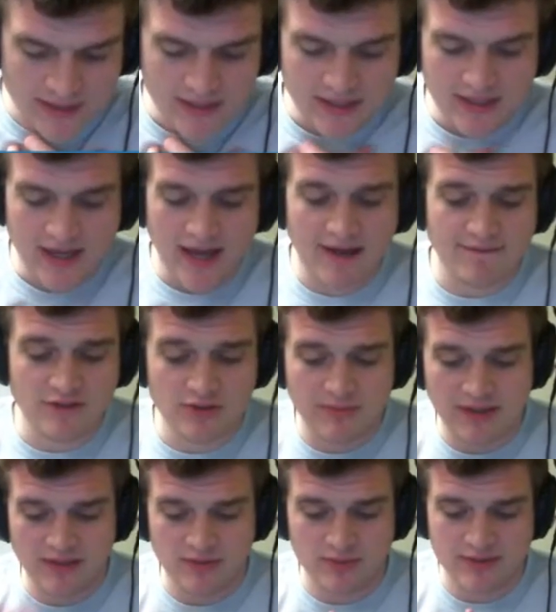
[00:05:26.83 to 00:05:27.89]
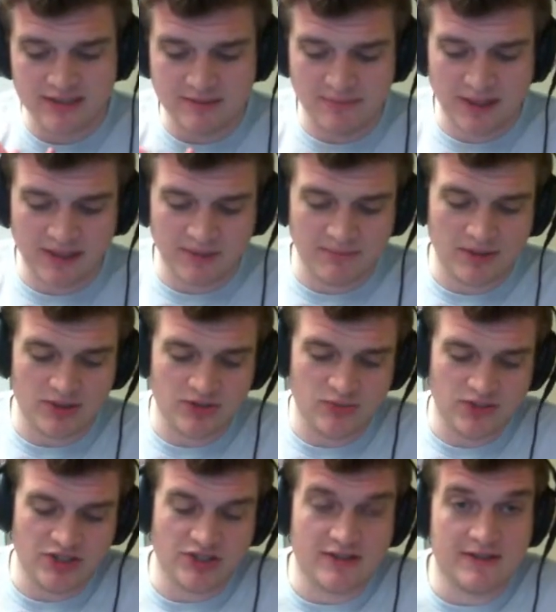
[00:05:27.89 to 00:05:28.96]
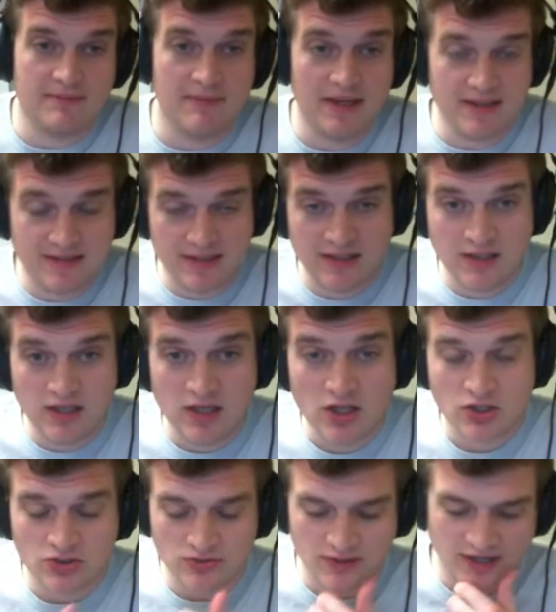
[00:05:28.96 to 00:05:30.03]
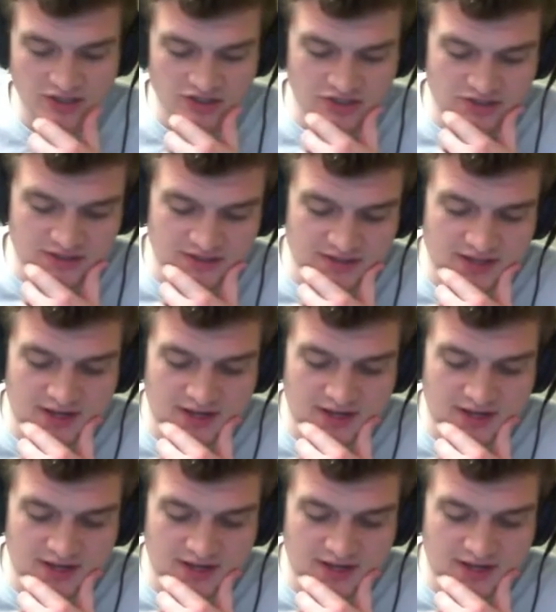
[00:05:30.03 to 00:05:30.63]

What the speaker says: After my 3 spelling, punctuation, spacing corrections,